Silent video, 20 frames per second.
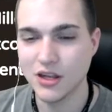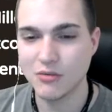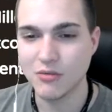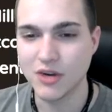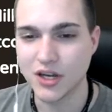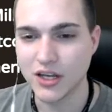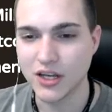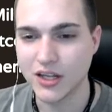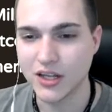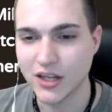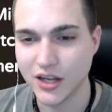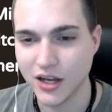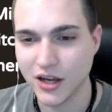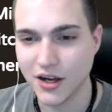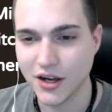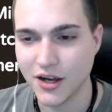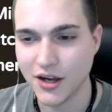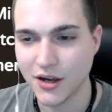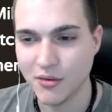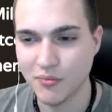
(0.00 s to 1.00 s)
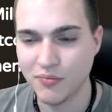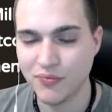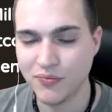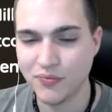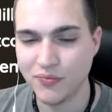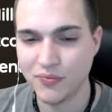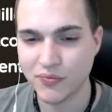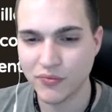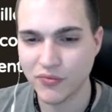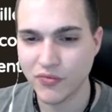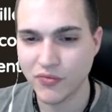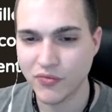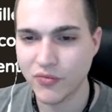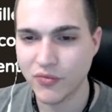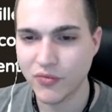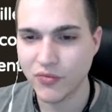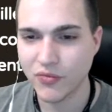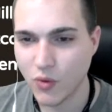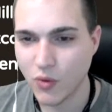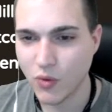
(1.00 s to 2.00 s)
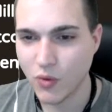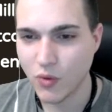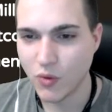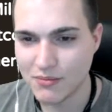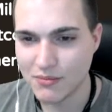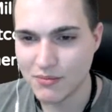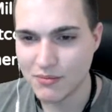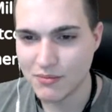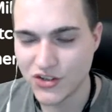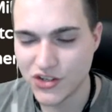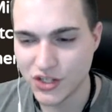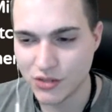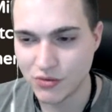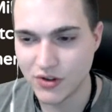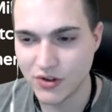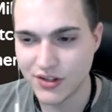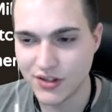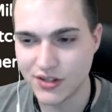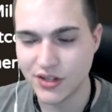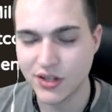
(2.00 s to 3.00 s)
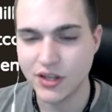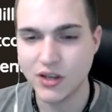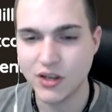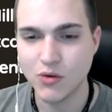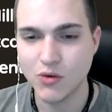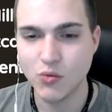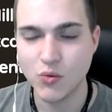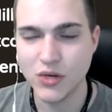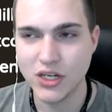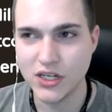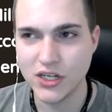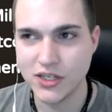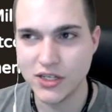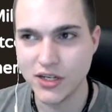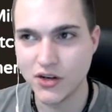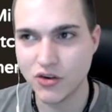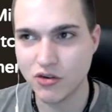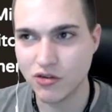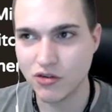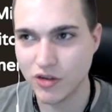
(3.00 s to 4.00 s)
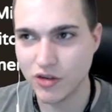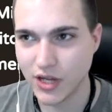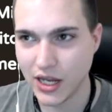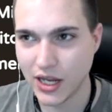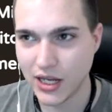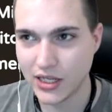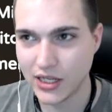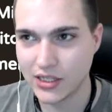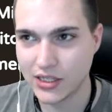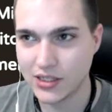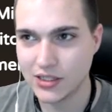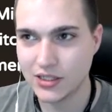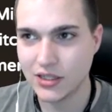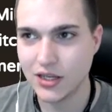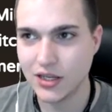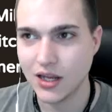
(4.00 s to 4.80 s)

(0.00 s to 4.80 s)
But what I mentioned was we need to create